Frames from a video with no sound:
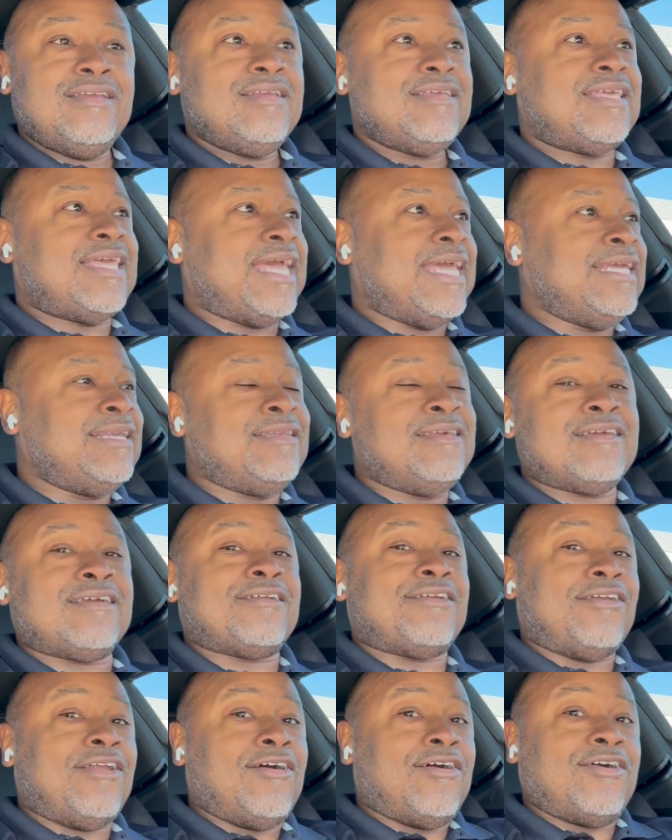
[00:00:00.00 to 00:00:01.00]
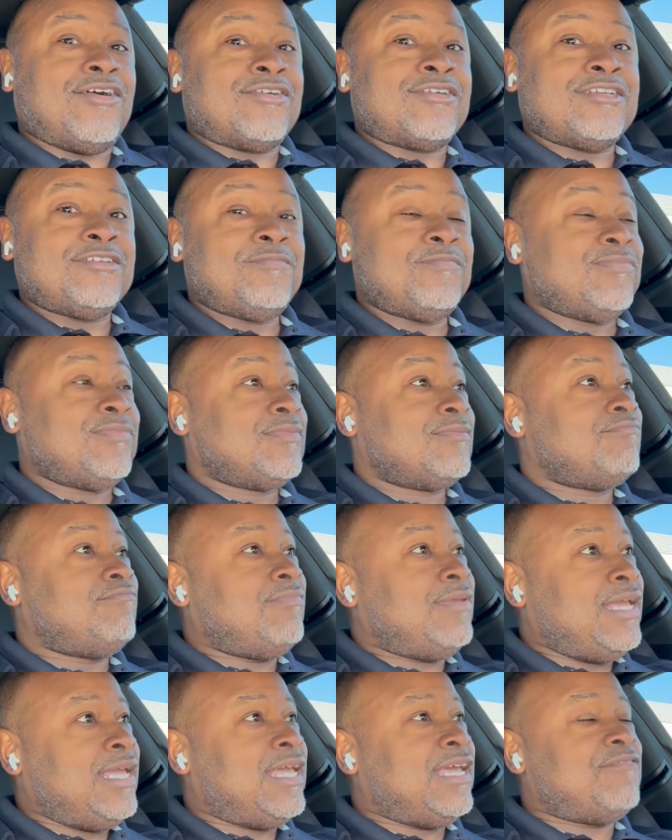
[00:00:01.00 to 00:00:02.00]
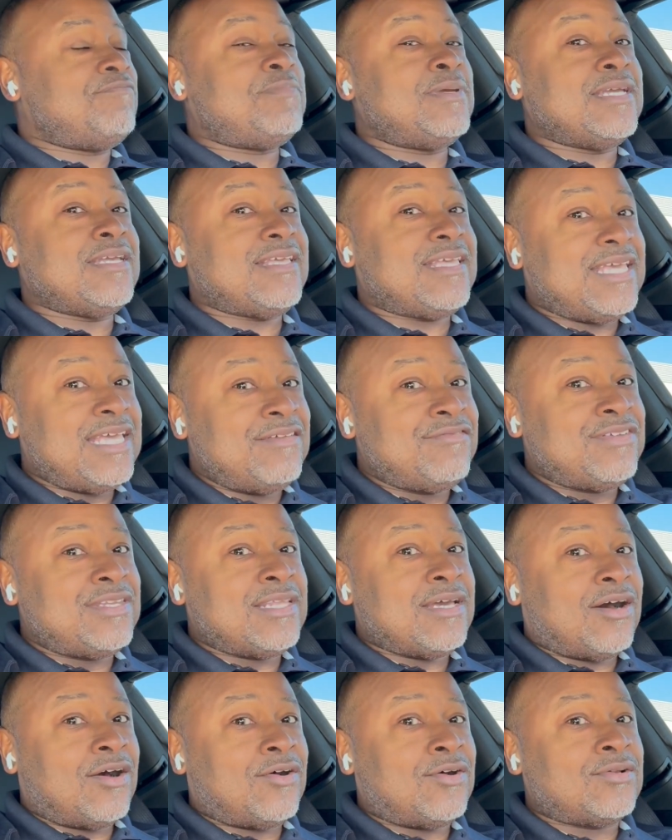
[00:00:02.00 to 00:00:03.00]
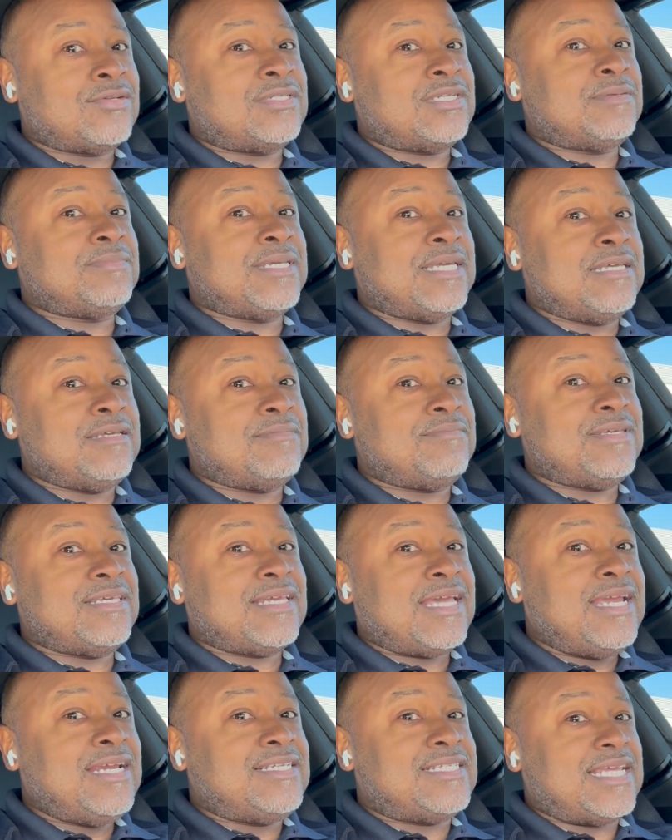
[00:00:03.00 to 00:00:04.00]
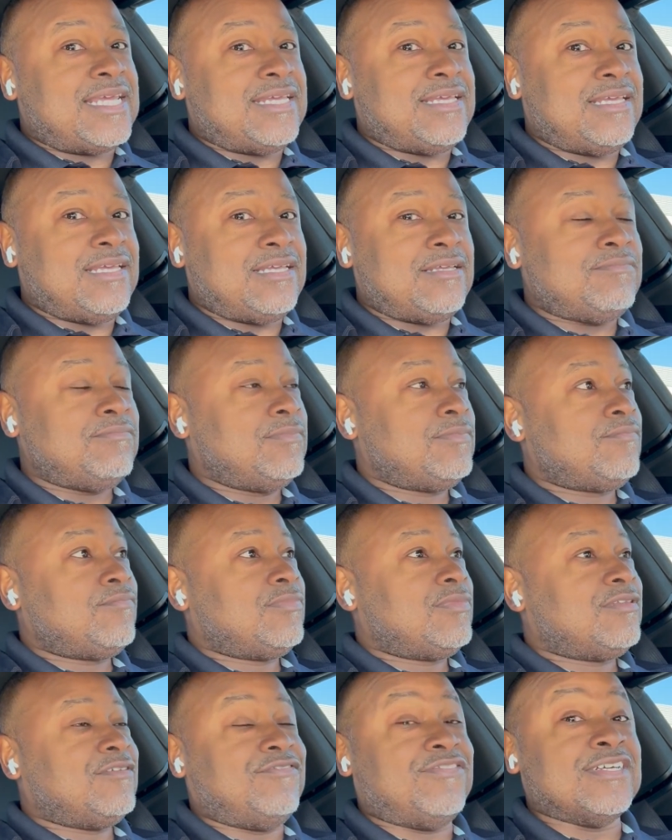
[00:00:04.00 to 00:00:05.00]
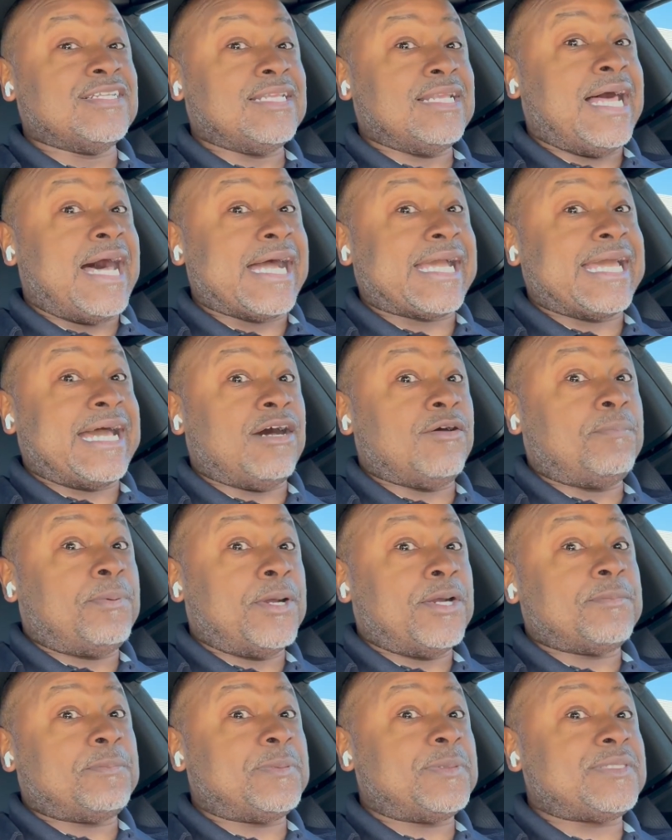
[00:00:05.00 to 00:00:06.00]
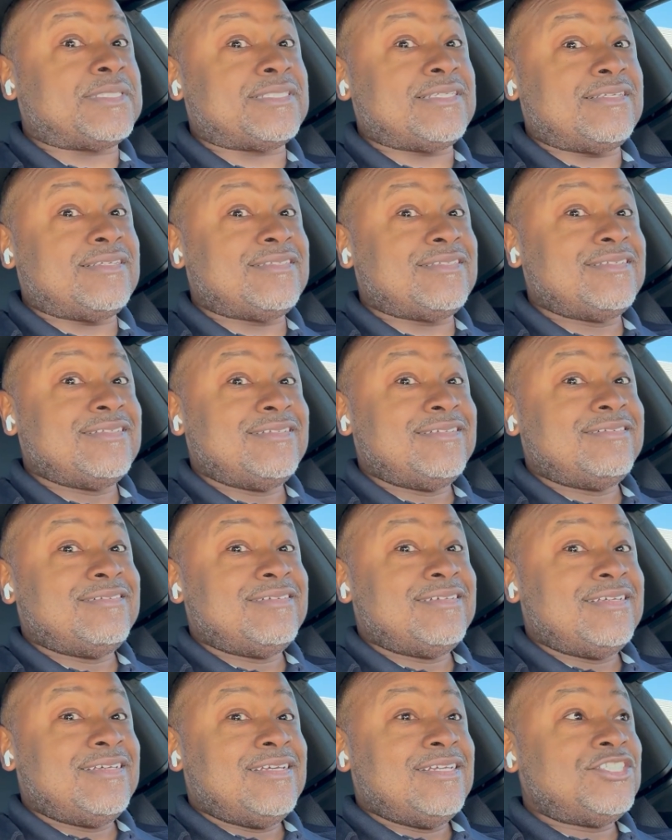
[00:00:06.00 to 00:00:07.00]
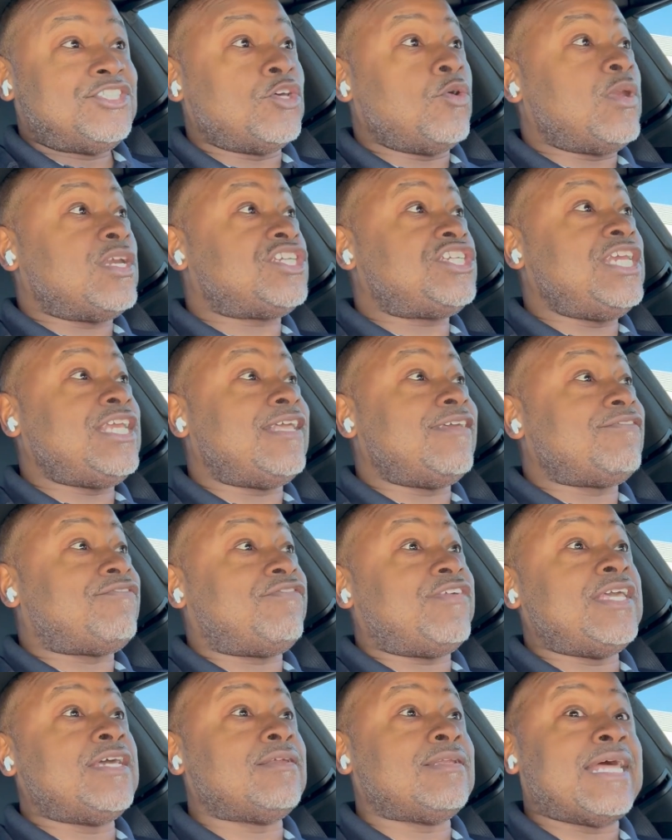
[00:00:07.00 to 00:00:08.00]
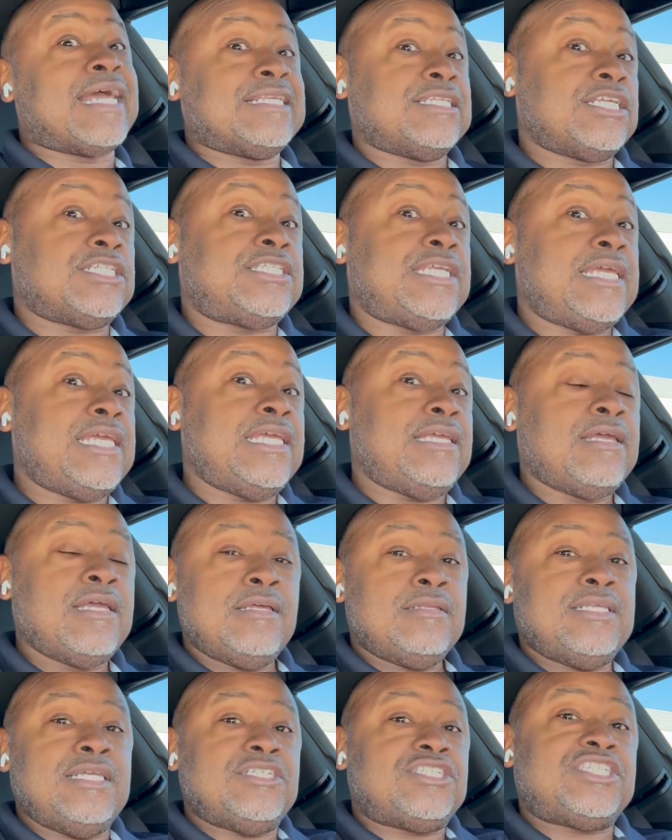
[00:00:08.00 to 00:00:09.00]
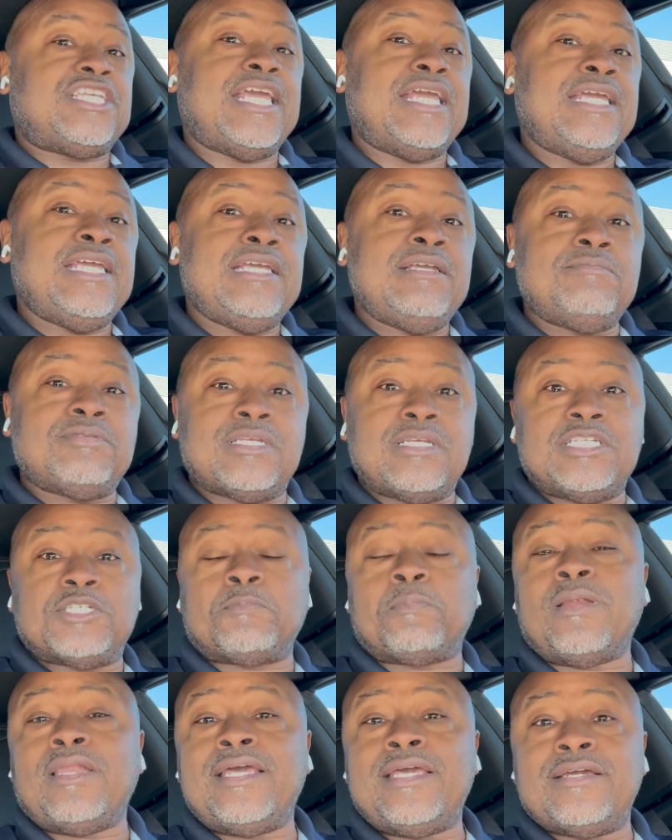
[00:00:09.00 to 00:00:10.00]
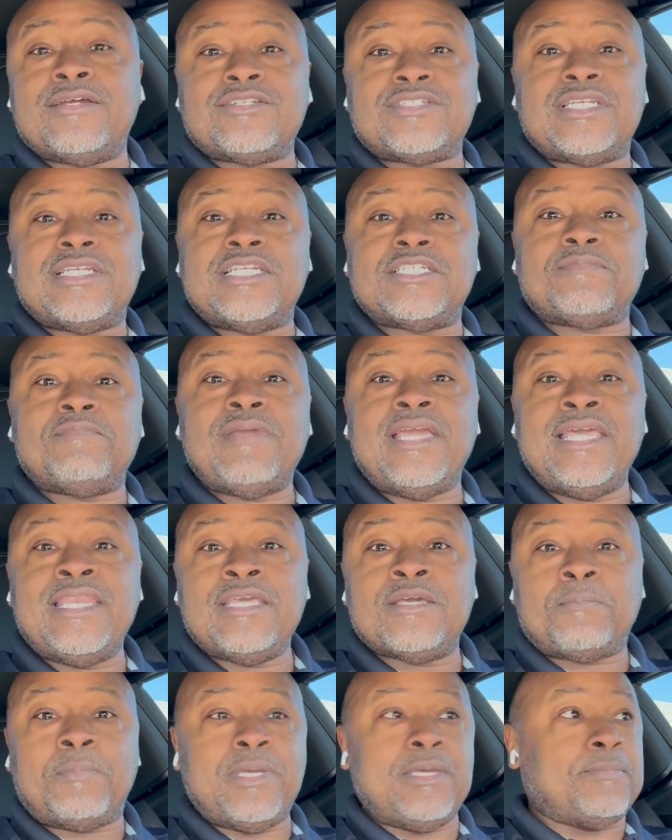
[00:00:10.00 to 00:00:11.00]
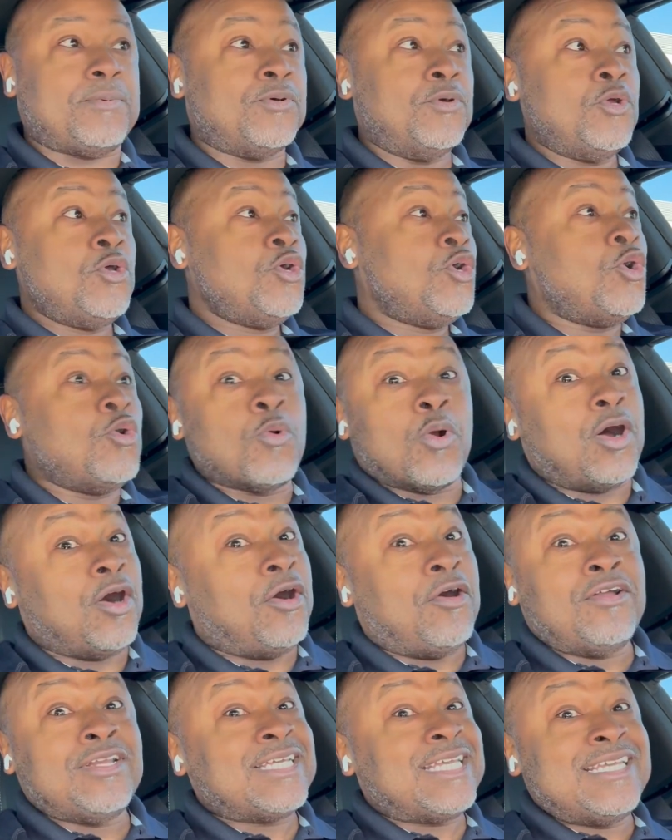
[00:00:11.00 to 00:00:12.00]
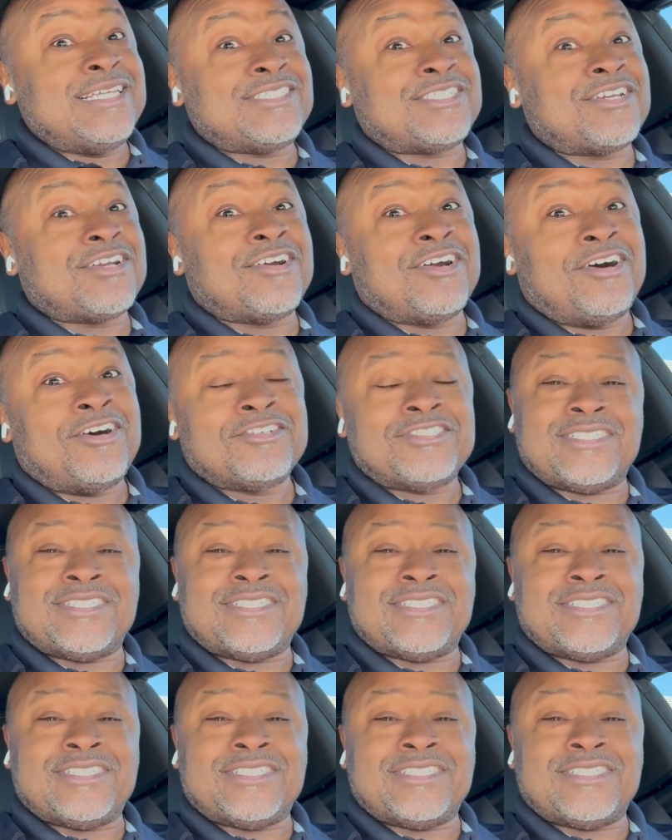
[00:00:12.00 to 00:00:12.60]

Caitlin Clark may have been given the all WNBA team for lockout purposes so that she can feel like the team, these teams and these players and these media people who are all against her all